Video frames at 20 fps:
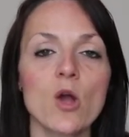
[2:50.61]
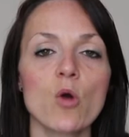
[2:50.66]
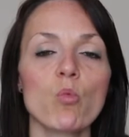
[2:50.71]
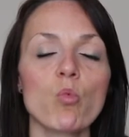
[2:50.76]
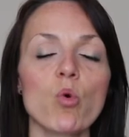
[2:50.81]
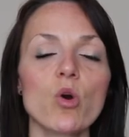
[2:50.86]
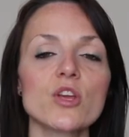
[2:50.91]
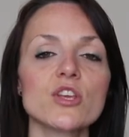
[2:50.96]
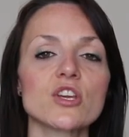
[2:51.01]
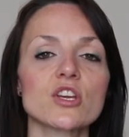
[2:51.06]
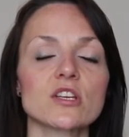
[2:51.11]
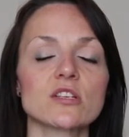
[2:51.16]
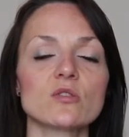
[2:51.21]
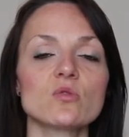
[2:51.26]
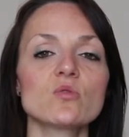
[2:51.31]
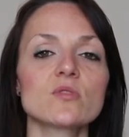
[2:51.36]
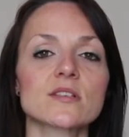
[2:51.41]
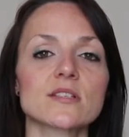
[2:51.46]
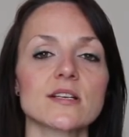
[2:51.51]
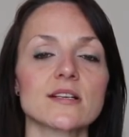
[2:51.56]
what you could
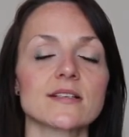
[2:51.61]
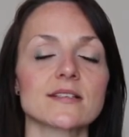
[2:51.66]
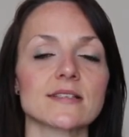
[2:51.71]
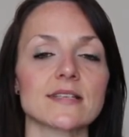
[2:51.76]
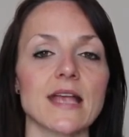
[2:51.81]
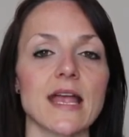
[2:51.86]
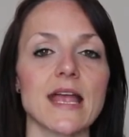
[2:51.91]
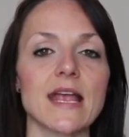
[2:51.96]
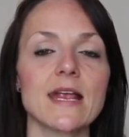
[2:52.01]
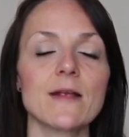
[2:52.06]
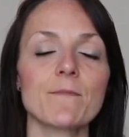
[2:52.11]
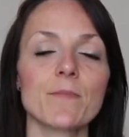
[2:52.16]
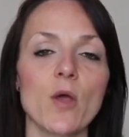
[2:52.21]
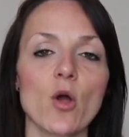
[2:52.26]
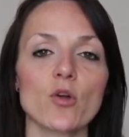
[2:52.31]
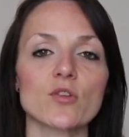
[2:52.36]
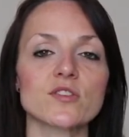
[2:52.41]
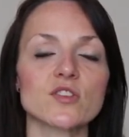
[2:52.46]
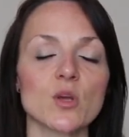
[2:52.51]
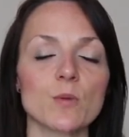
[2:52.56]
also say
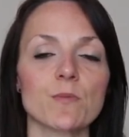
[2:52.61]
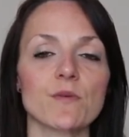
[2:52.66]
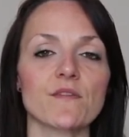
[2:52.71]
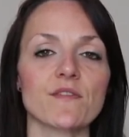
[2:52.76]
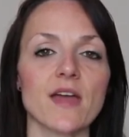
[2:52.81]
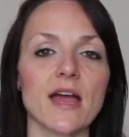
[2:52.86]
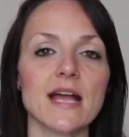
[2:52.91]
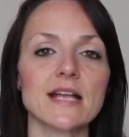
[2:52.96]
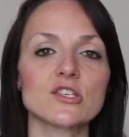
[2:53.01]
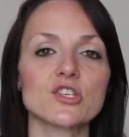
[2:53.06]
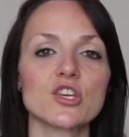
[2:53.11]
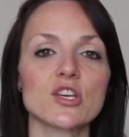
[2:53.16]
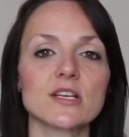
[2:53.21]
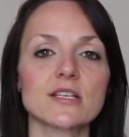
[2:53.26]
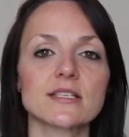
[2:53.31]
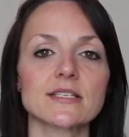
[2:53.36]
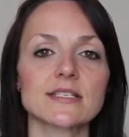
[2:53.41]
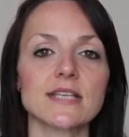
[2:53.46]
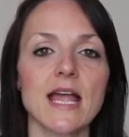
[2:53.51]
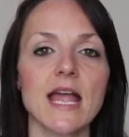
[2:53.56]
on top of that, you
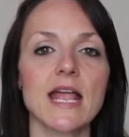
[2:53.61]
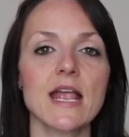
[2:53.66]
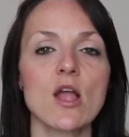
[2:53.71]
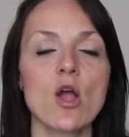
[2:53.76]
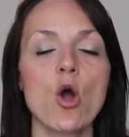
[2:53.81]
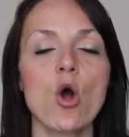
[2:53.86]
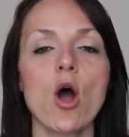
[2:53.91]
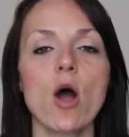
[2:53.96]
could say,